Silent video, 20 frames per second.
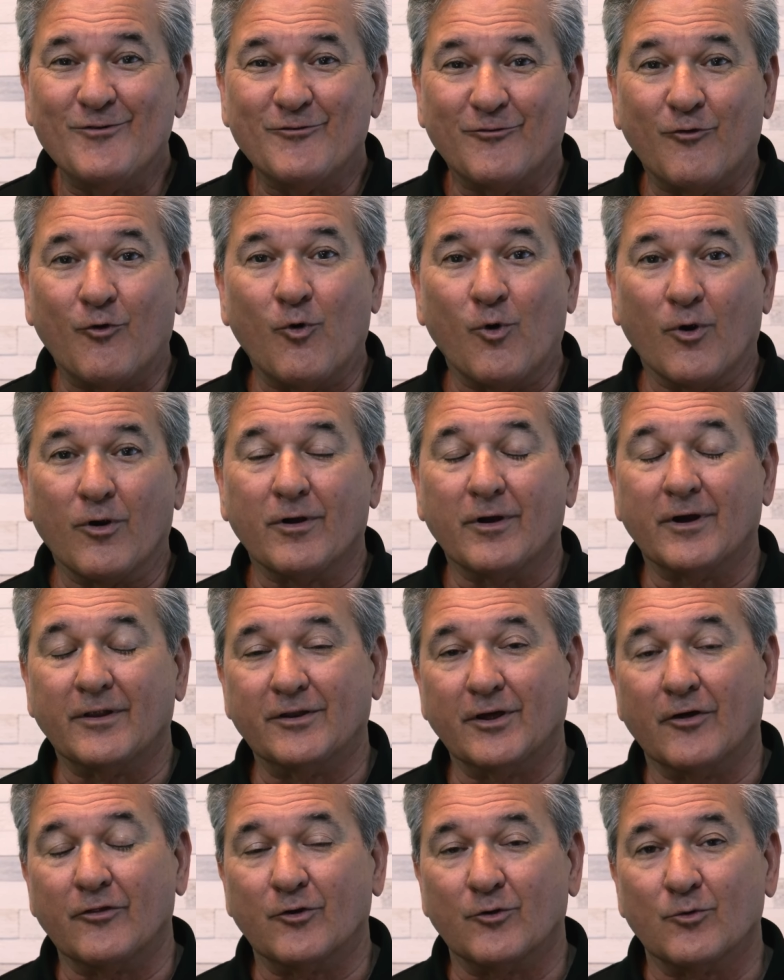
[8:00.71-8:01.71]
for
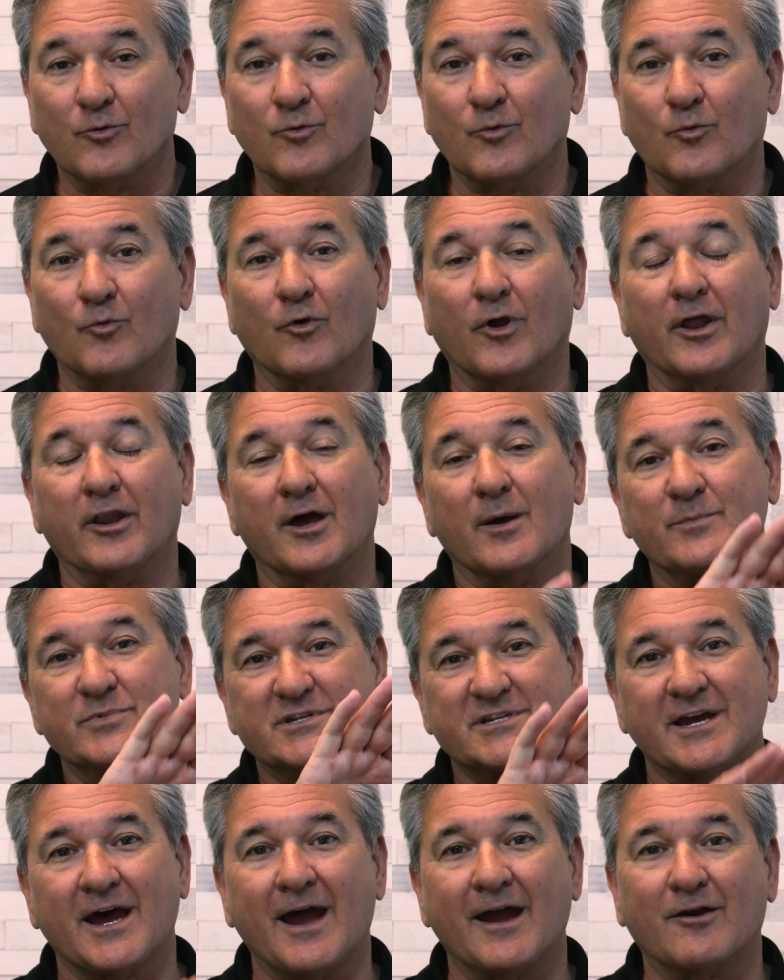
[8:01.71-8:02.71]
another run-up
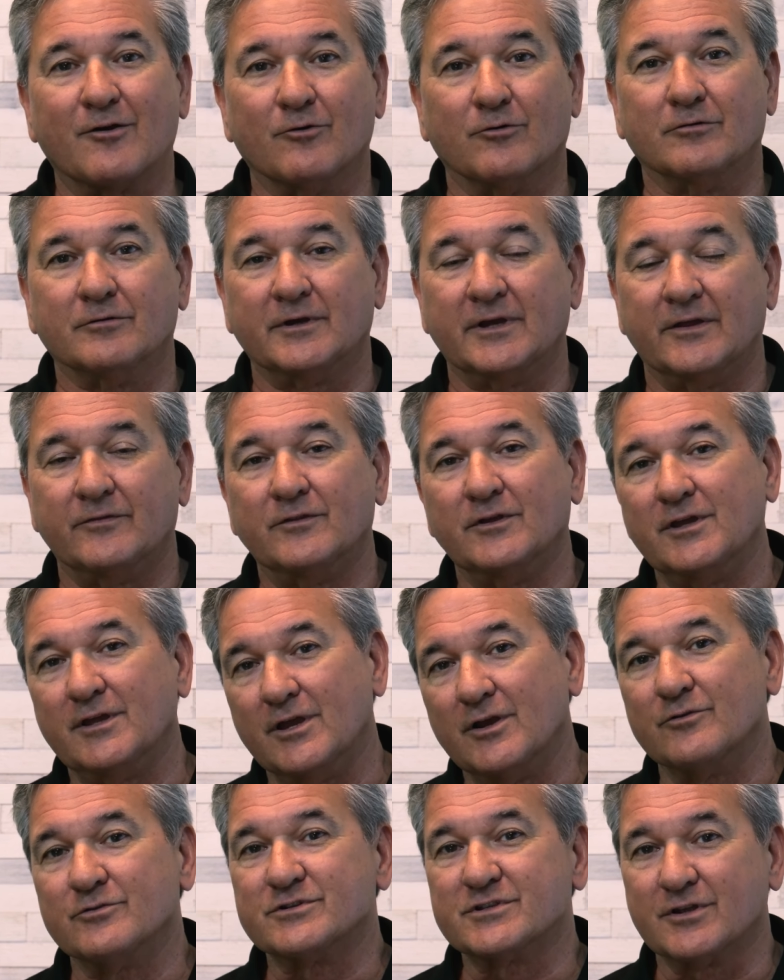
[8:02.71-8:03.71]
cycle in the
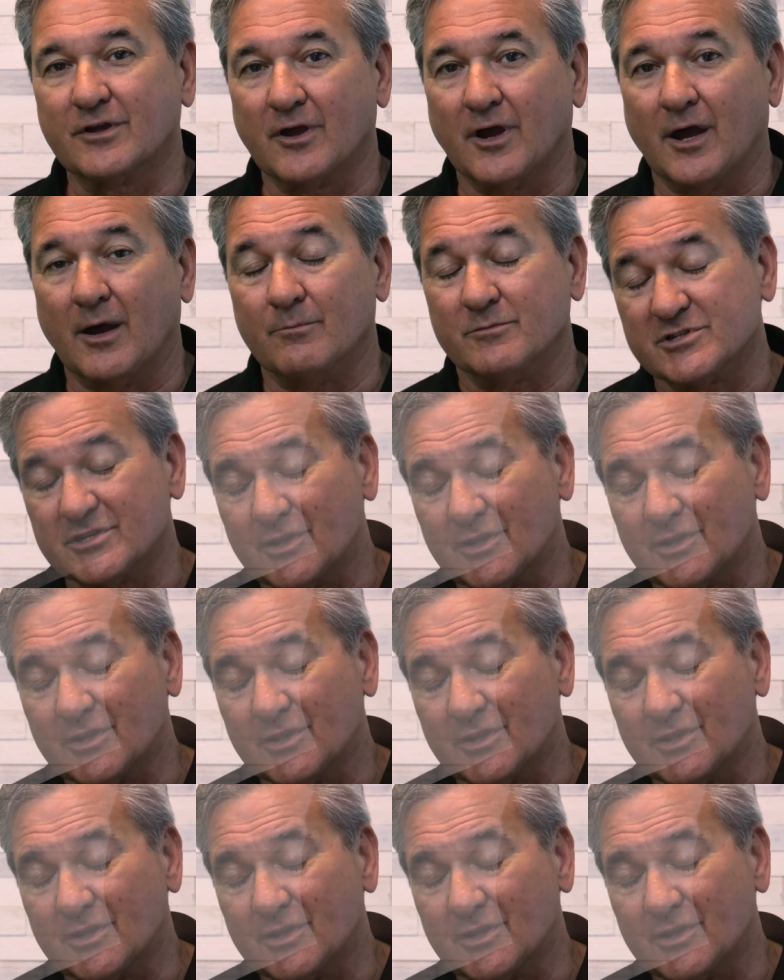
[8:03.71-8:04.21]
years to come.